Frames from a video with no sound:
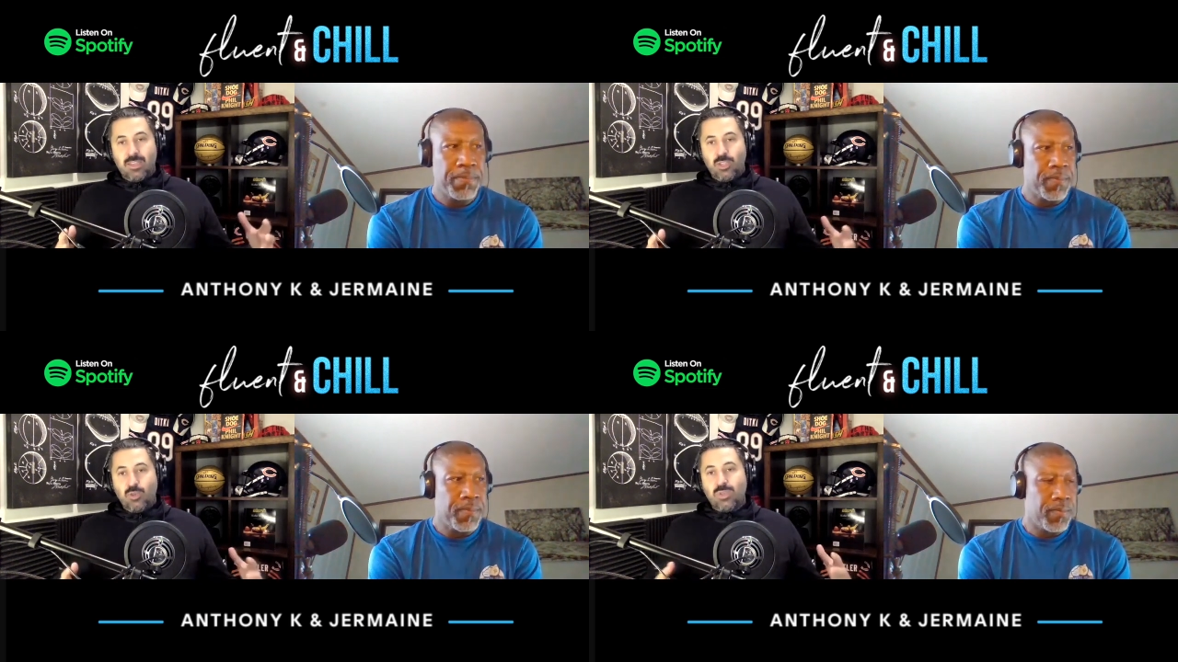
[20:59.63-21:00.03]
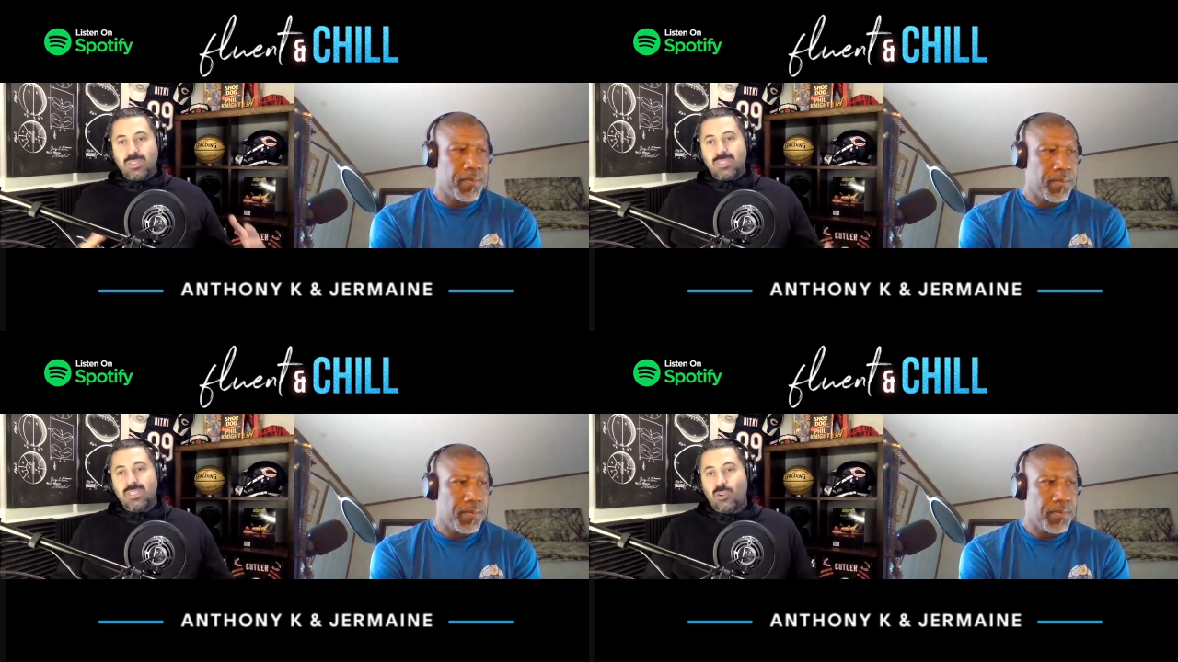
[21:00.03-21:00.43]
Speaker 1: you
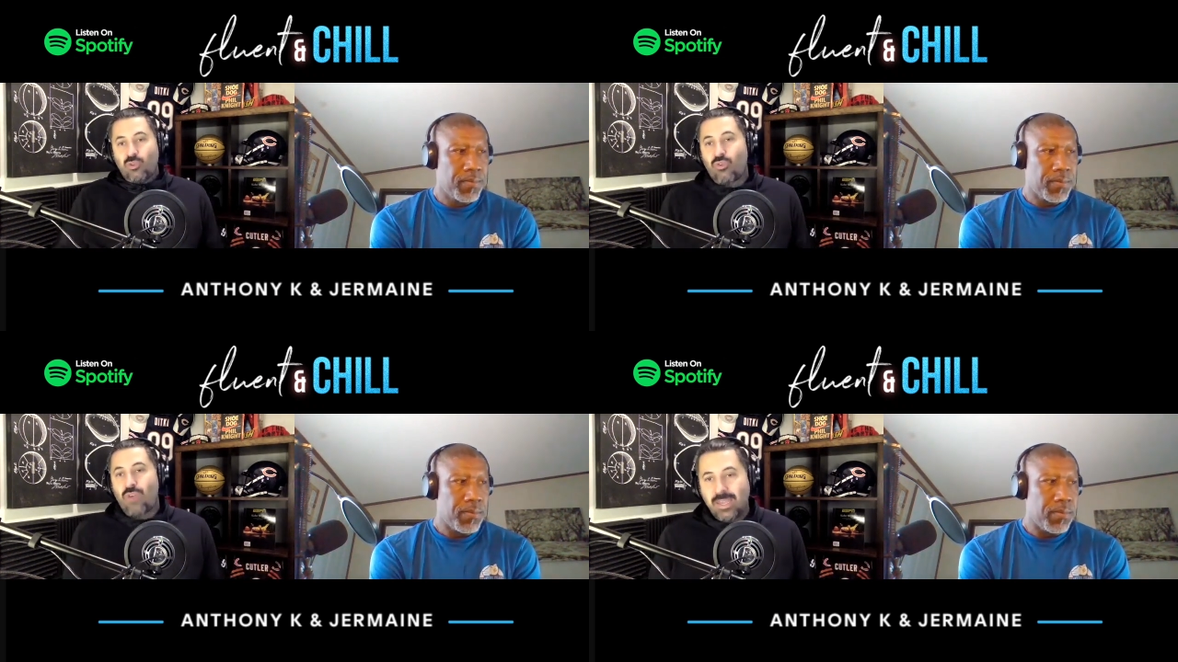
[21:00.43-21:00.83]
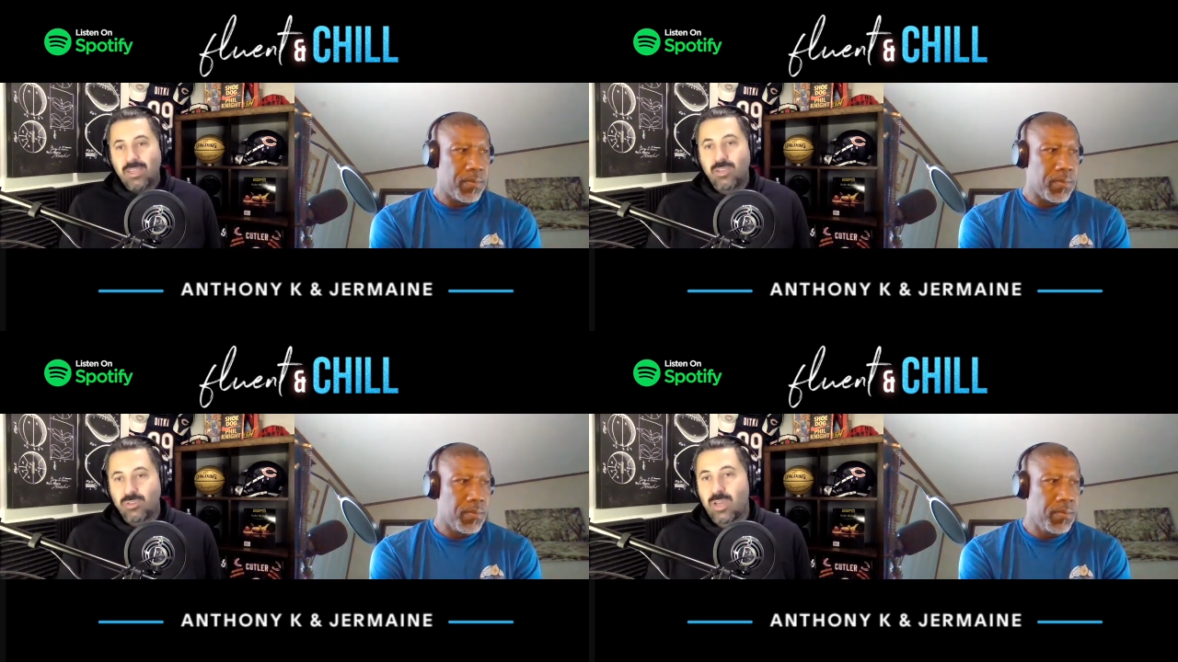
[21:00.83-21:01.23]
could see
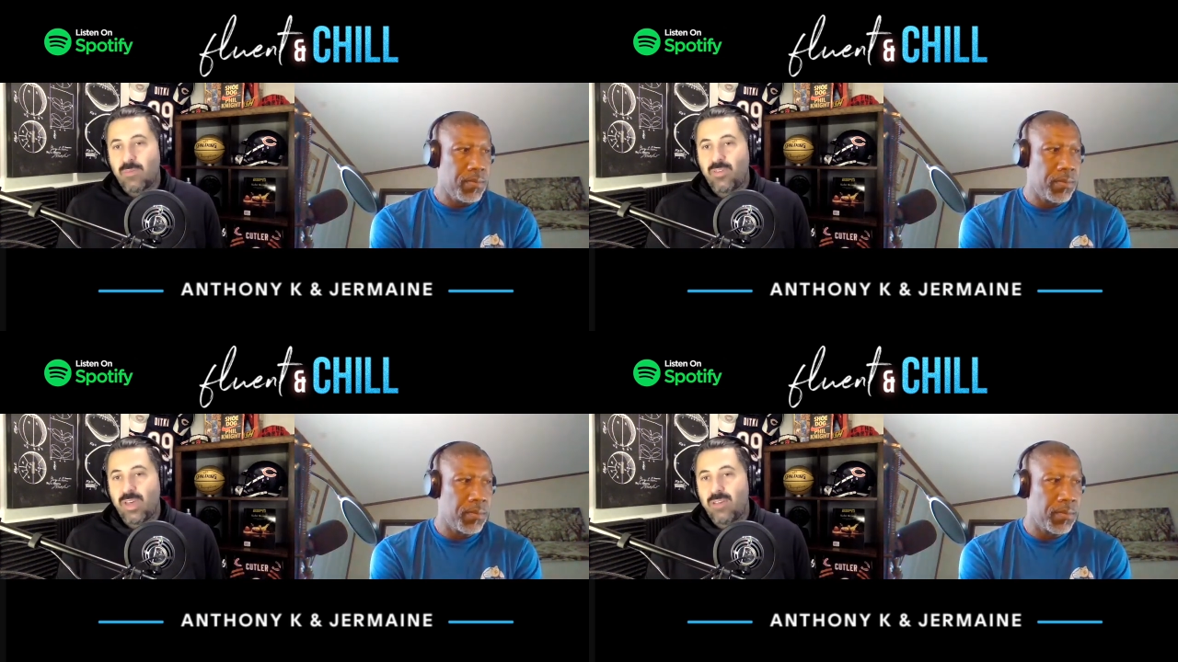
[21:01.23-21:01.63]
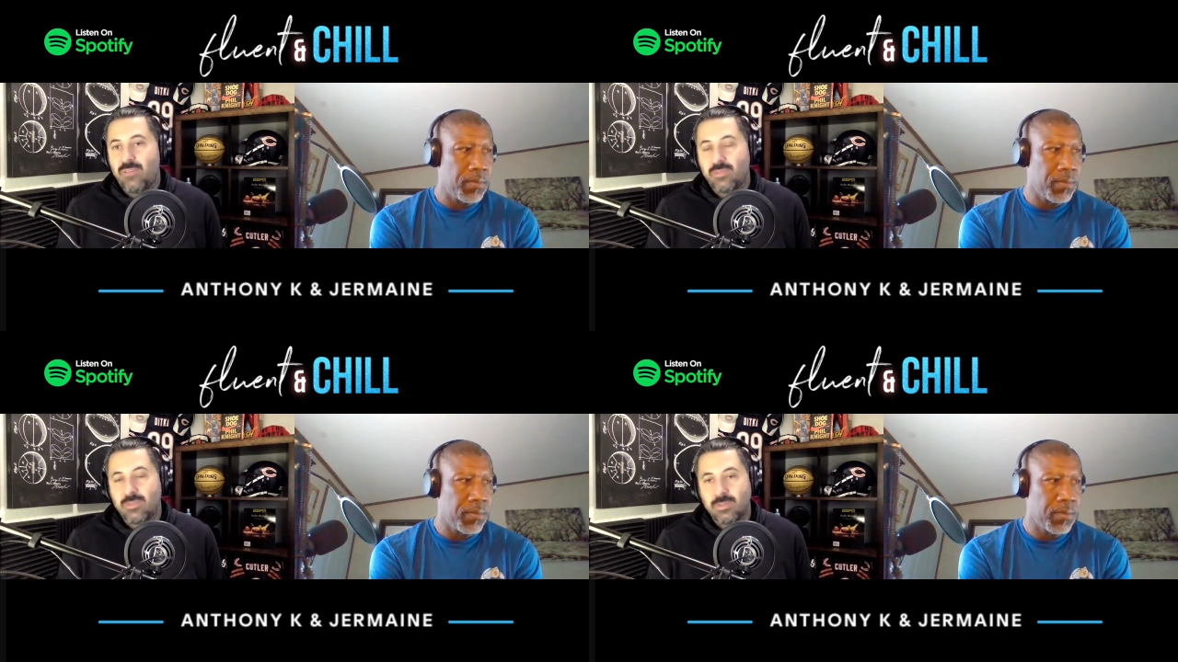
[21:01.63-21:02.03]
cracking your top
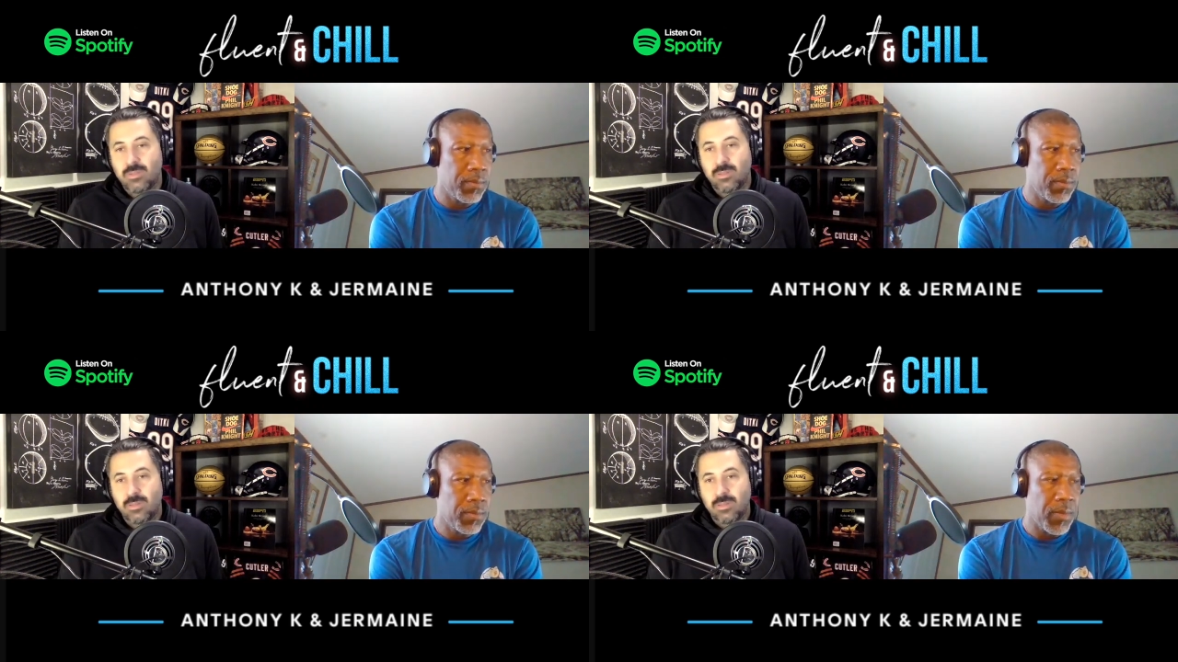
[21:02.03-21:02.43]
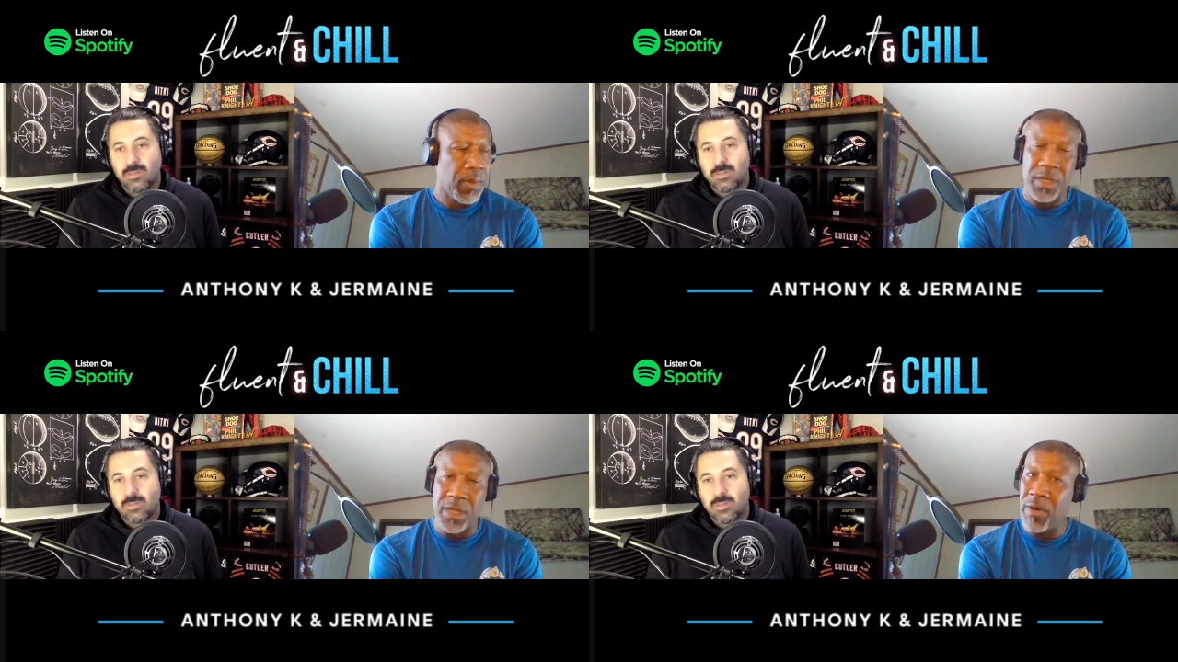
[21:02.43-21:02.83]
five?
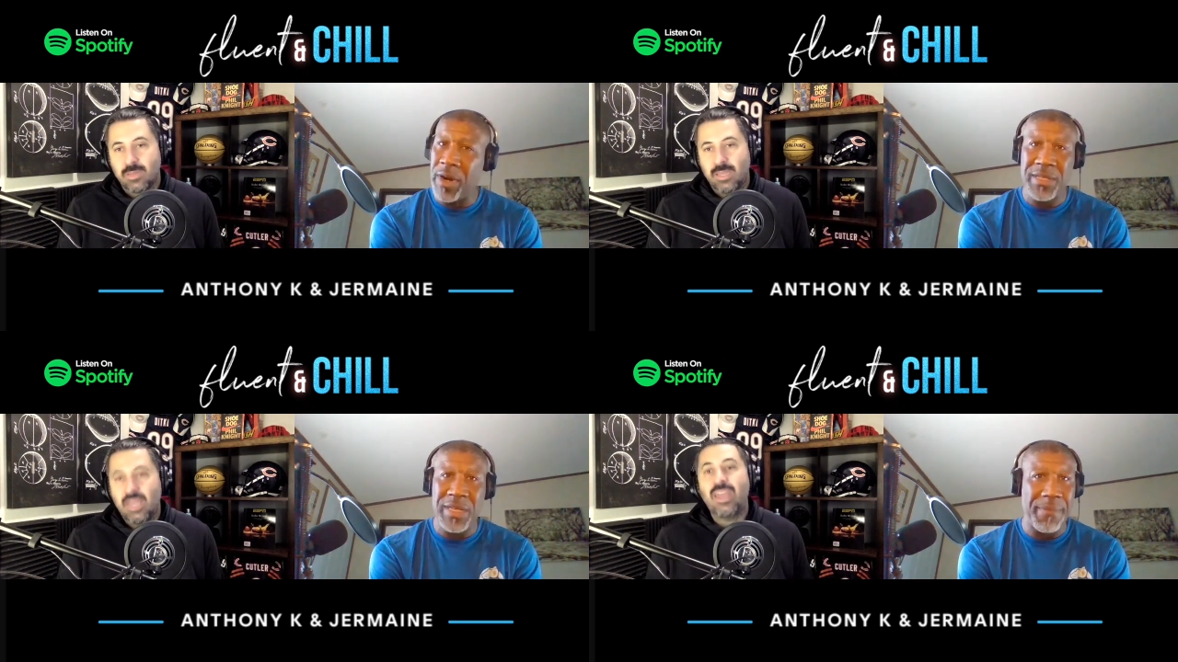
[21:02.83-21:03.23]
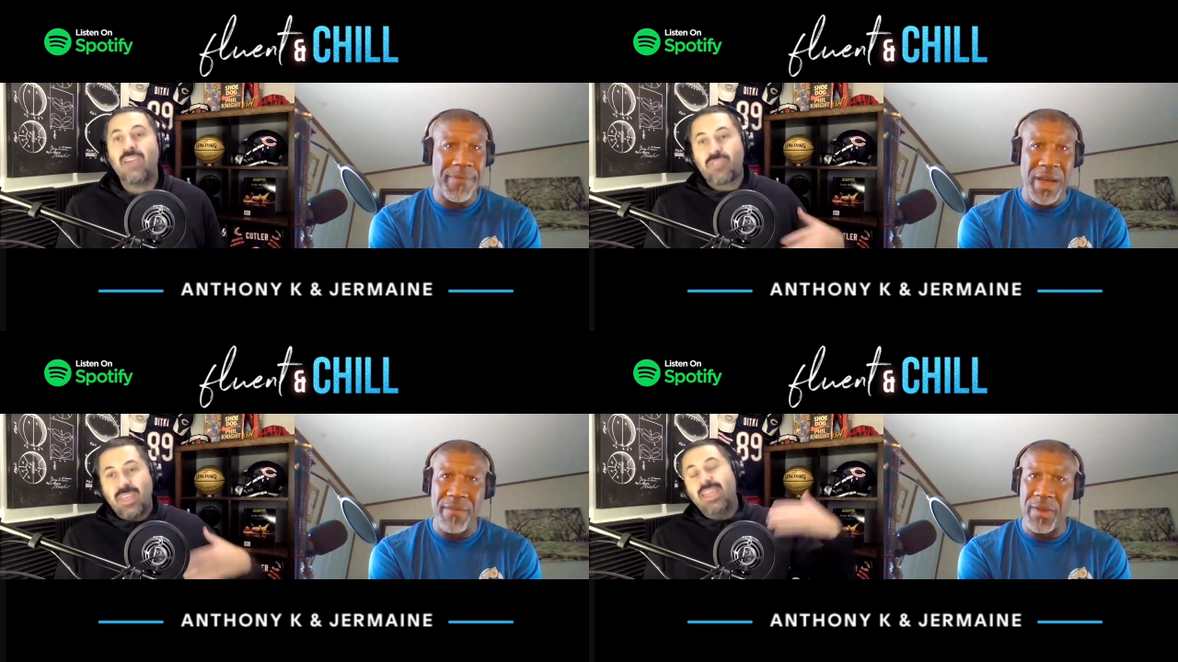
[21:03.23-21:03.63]
Speaker 2: Tone that top
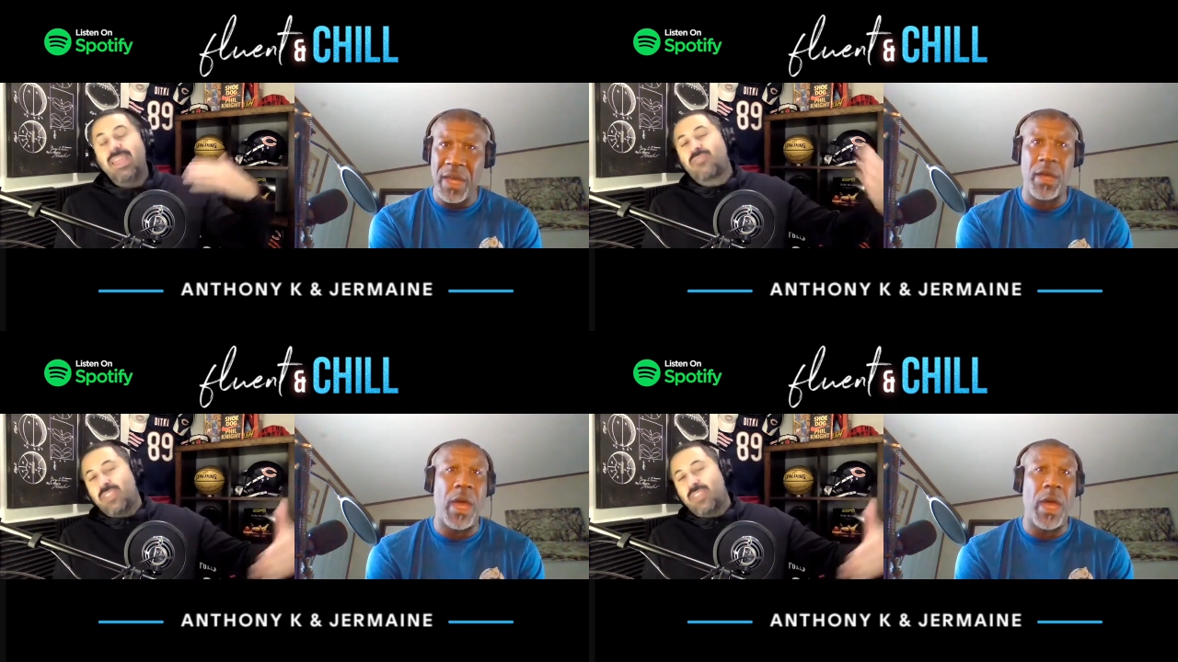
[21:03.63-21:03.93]
if five. they if